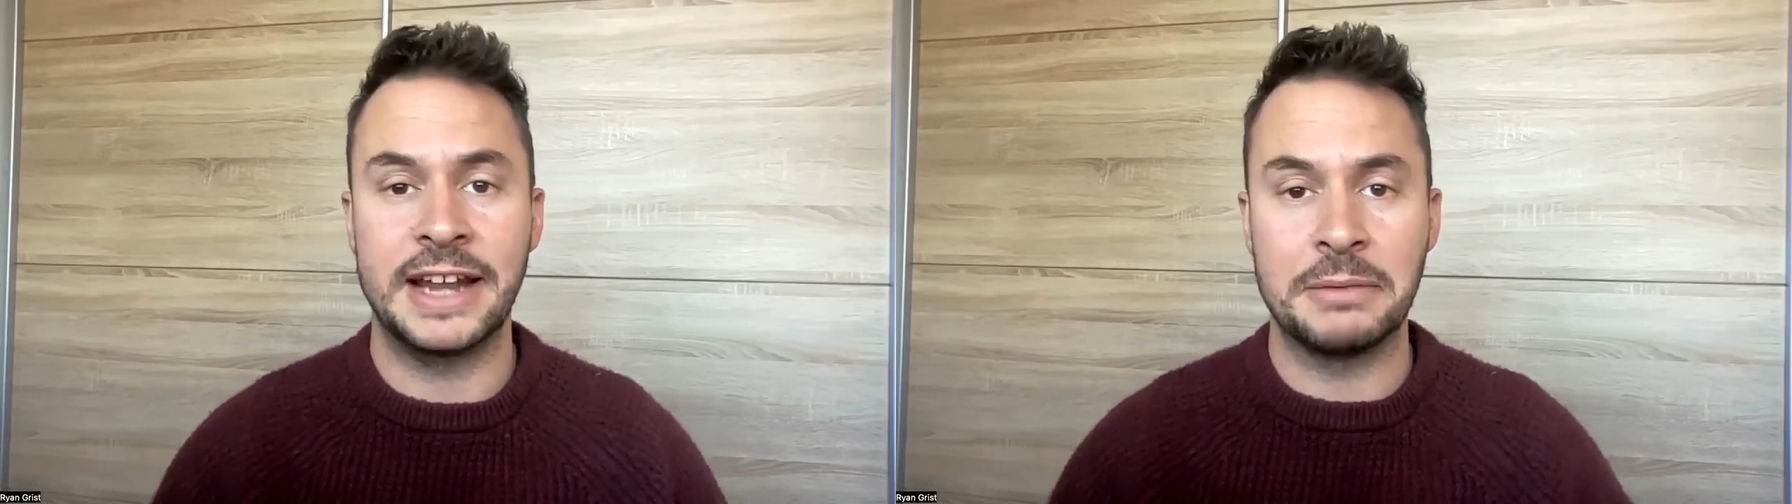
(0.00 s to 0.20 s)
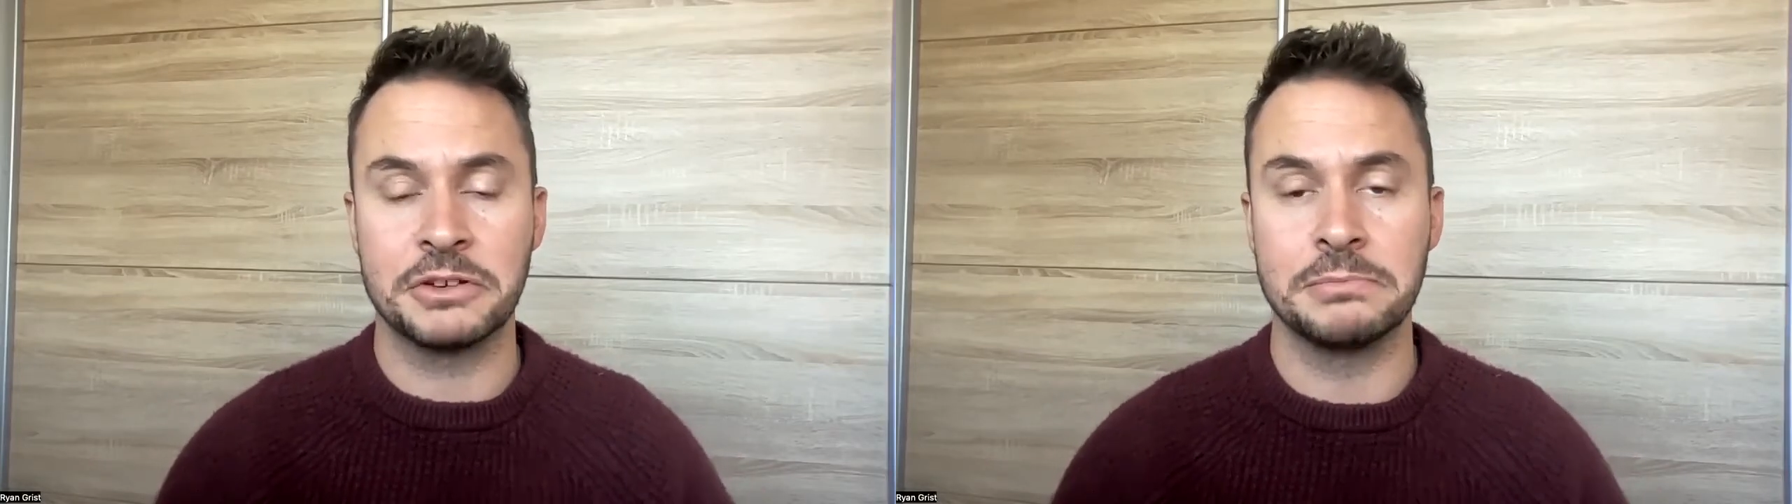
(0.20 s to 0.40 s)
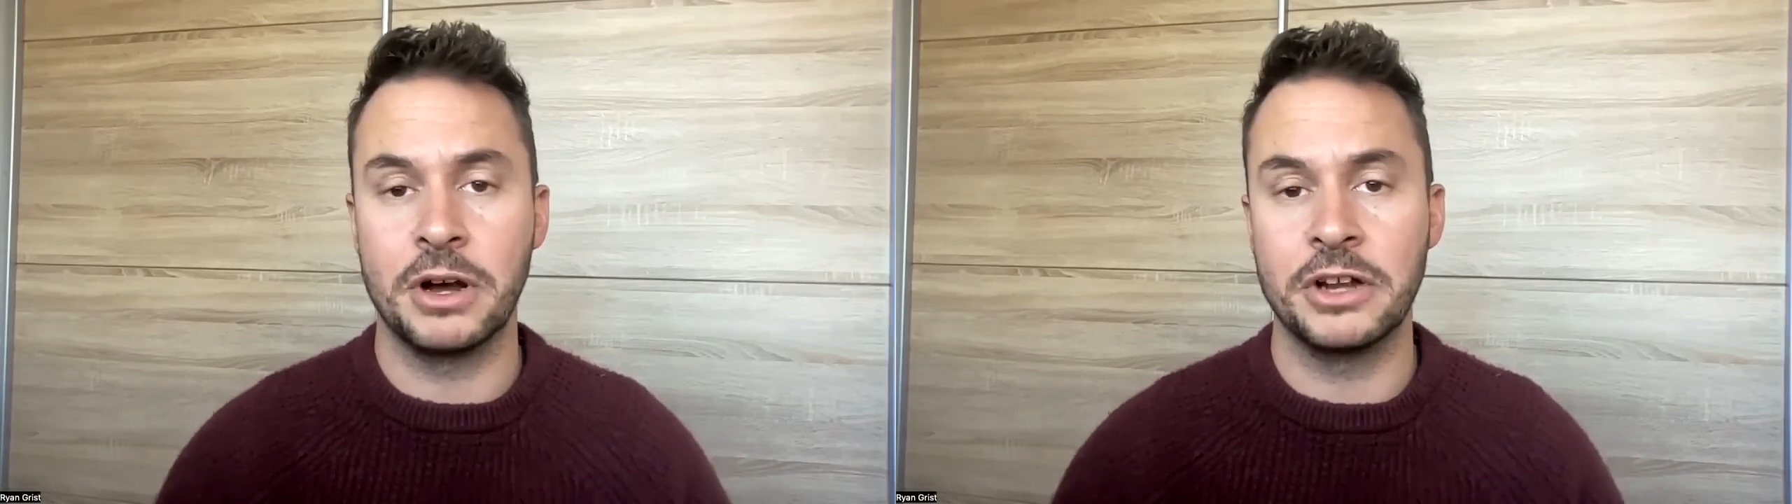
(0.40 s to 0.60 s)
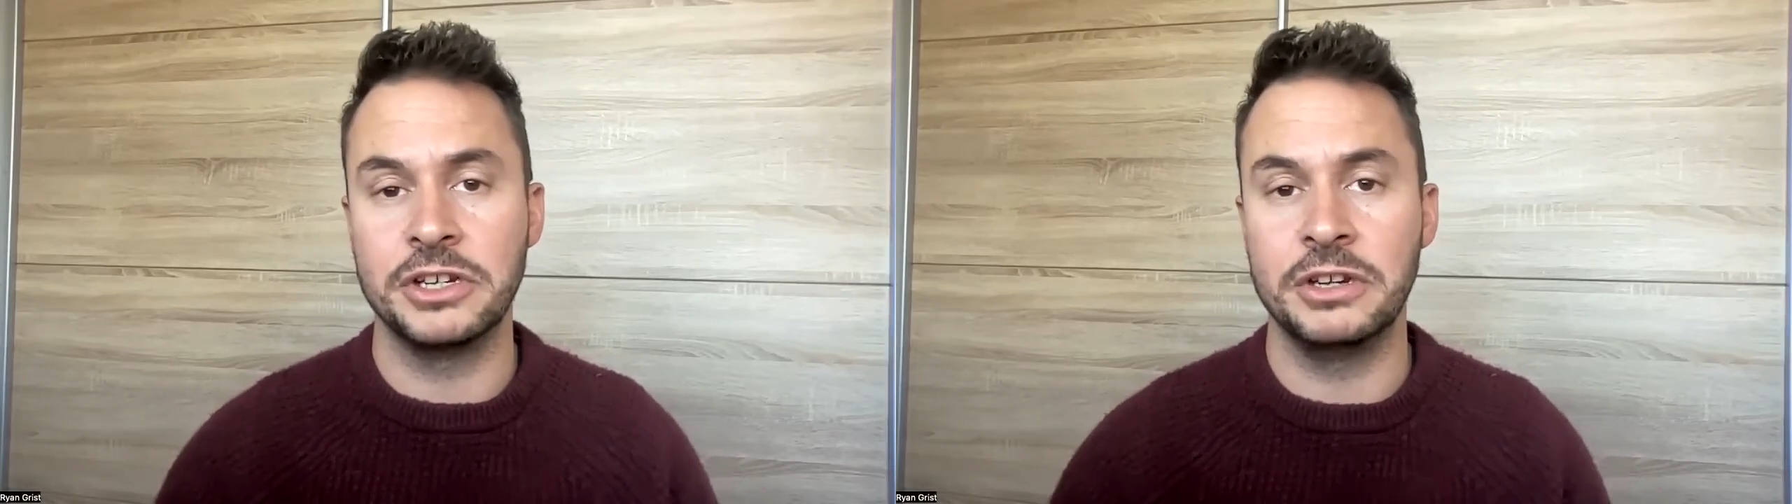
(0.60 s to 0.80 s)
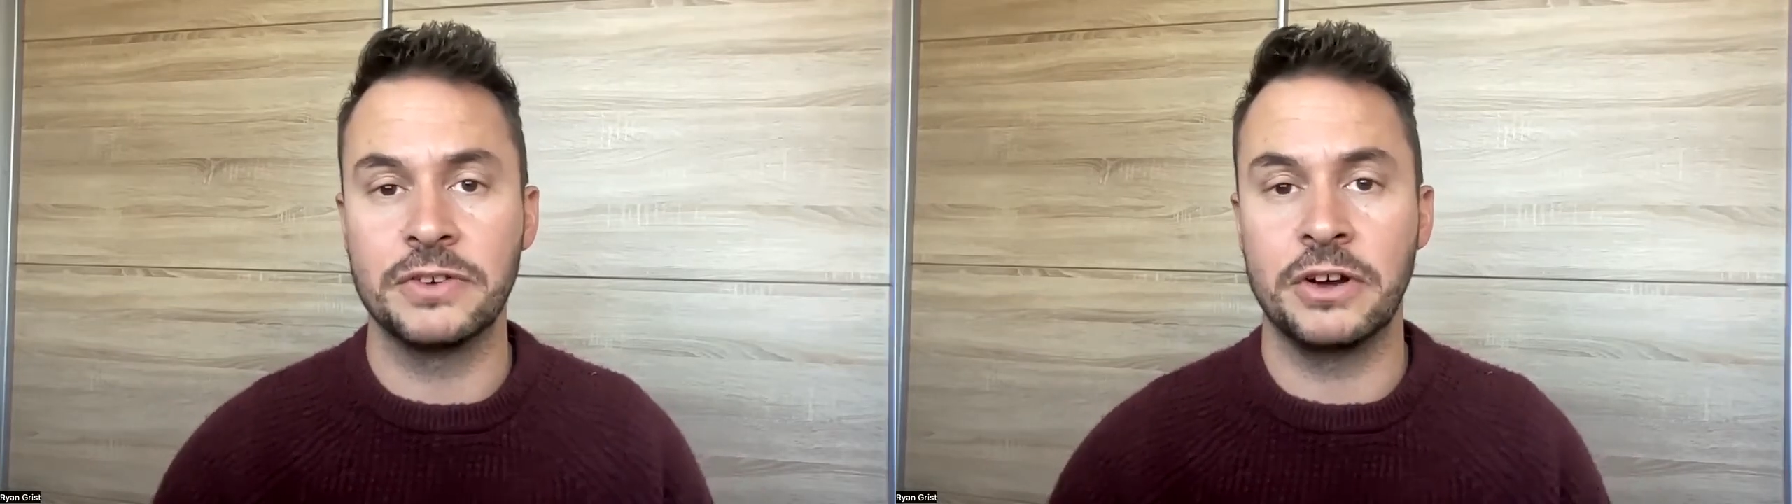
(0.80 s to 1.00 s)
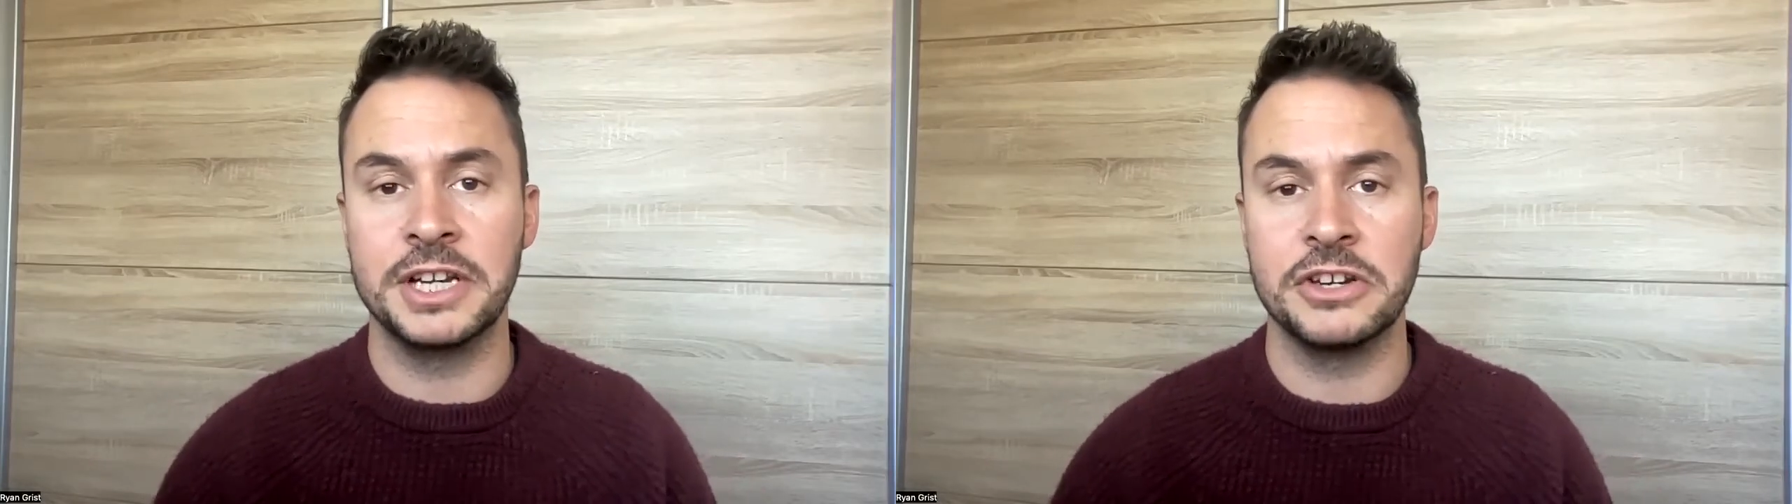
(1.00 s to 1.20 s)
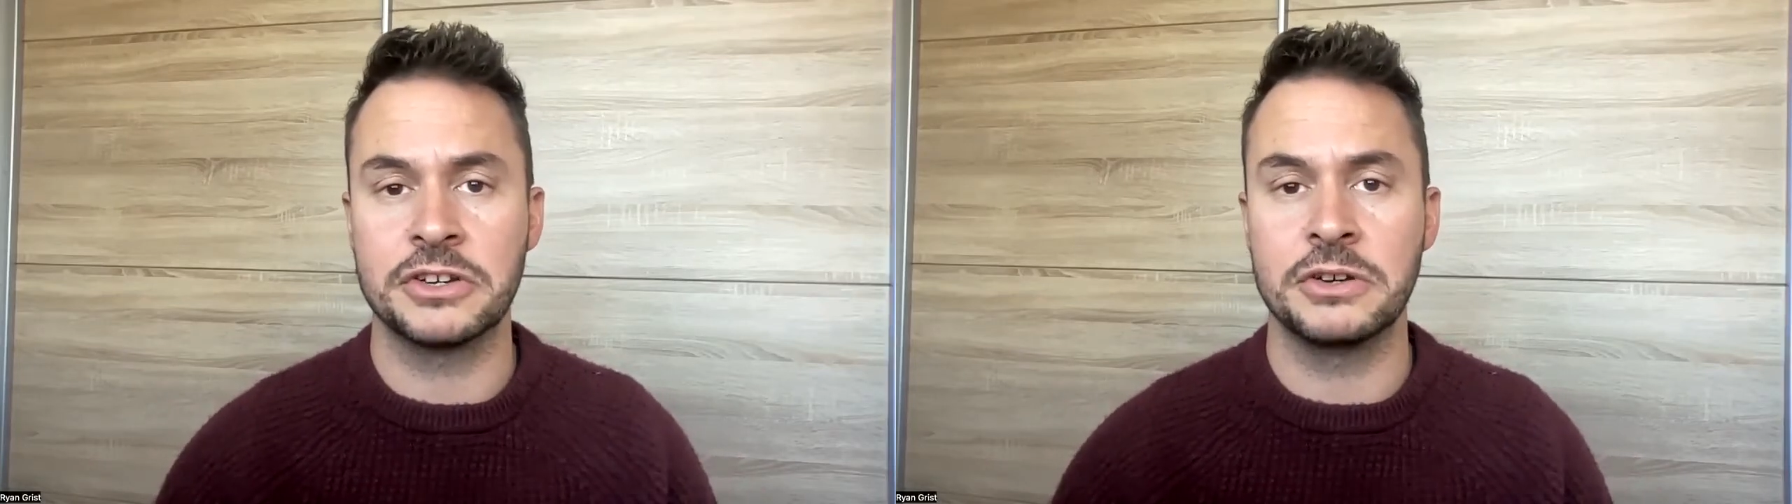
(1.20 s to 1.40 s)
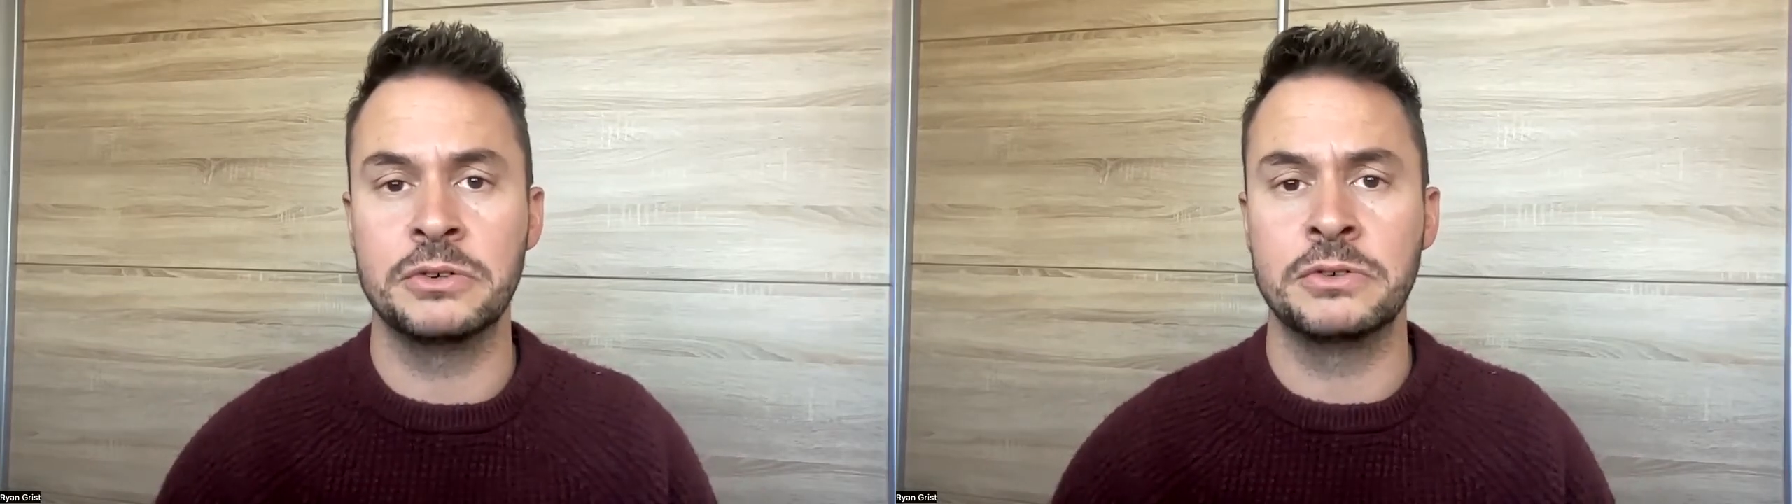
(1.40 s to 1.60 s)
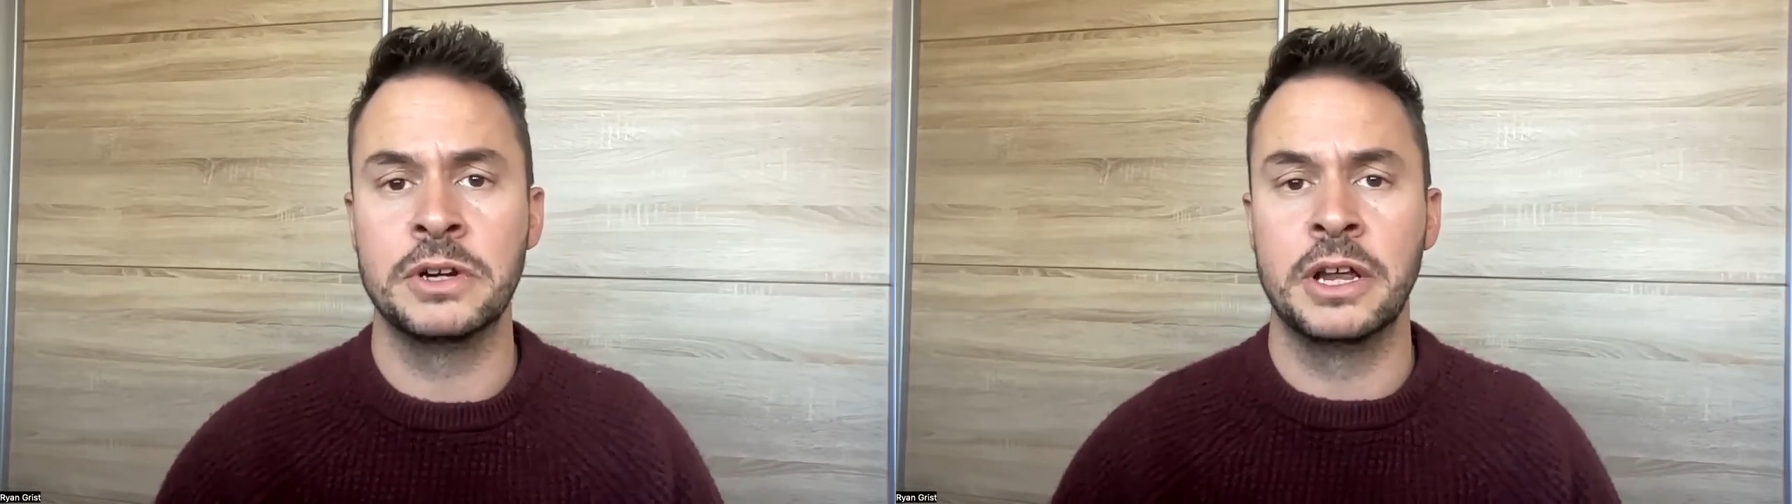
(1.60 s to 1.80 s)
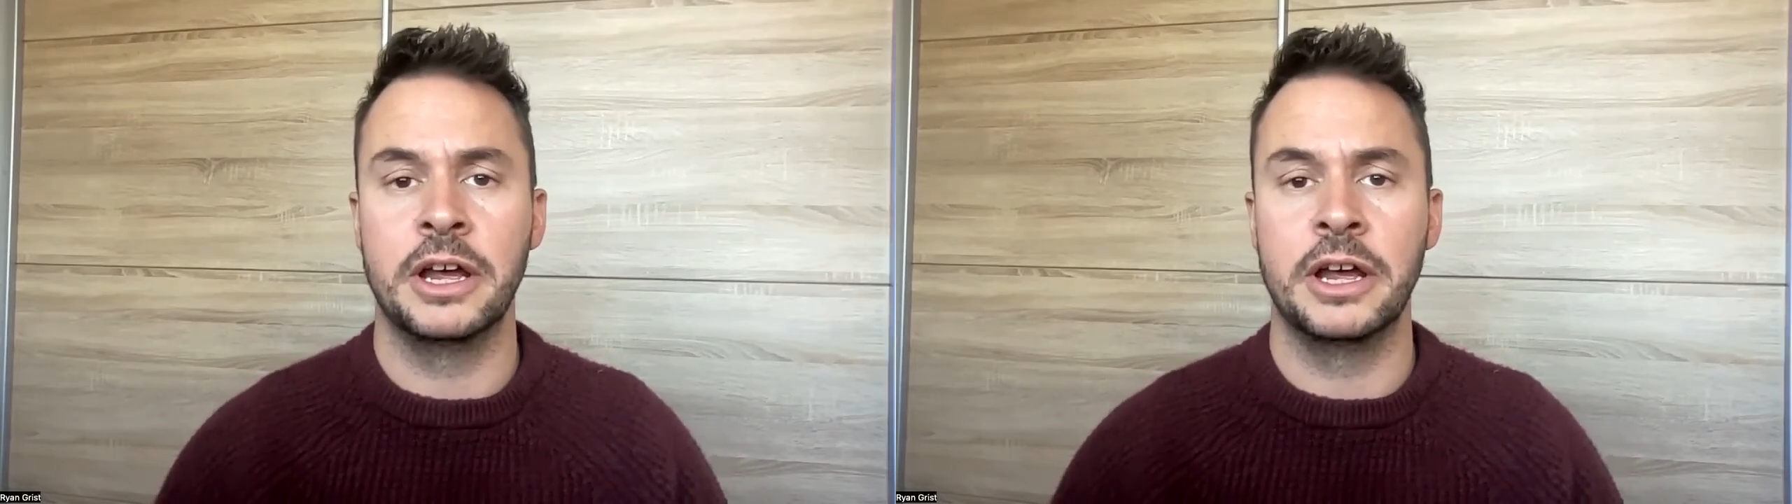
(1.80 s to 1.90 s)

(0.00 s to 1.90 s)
how much margin you've got on each tool,